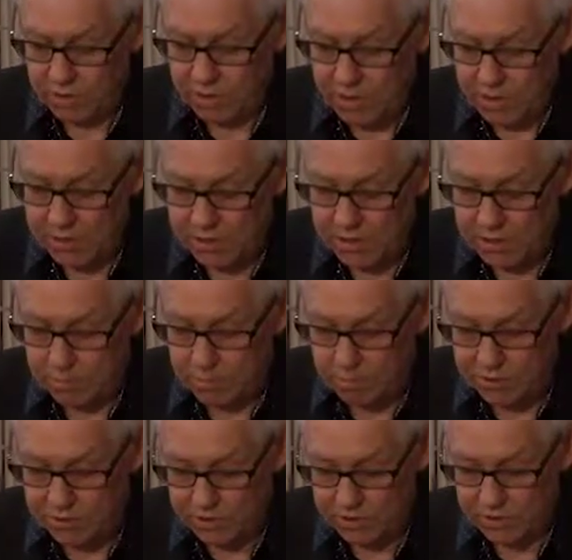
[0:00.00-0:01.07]
communities,
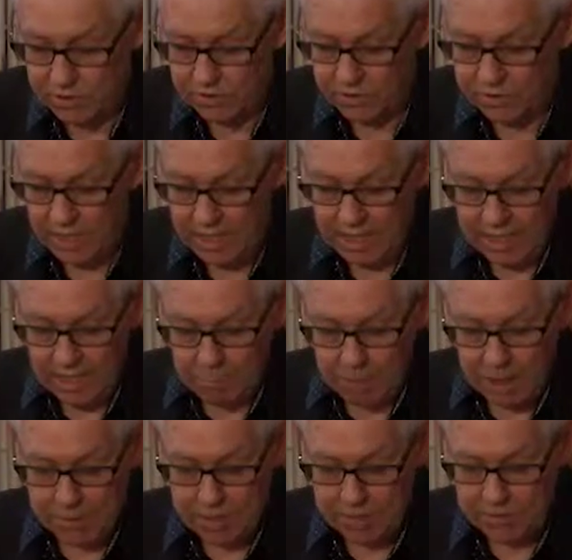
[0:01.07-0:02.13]
businesses,
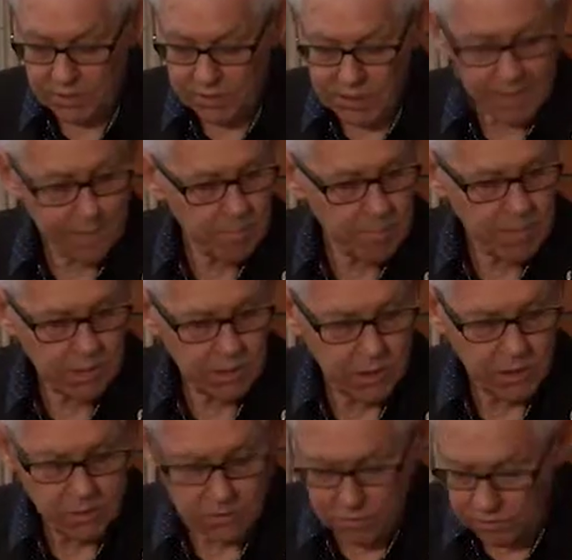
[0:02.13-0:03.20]
publics and governmental
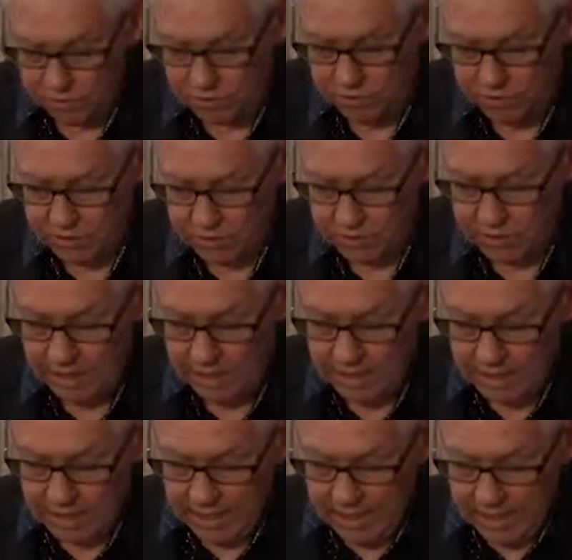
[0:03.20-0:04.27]
institutions
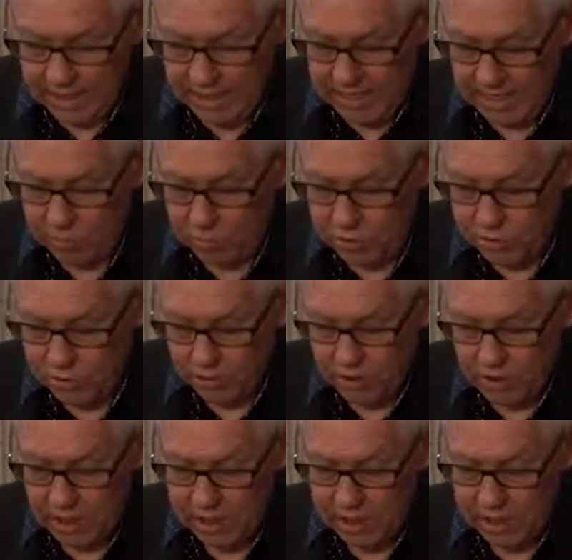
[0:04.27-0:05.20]
was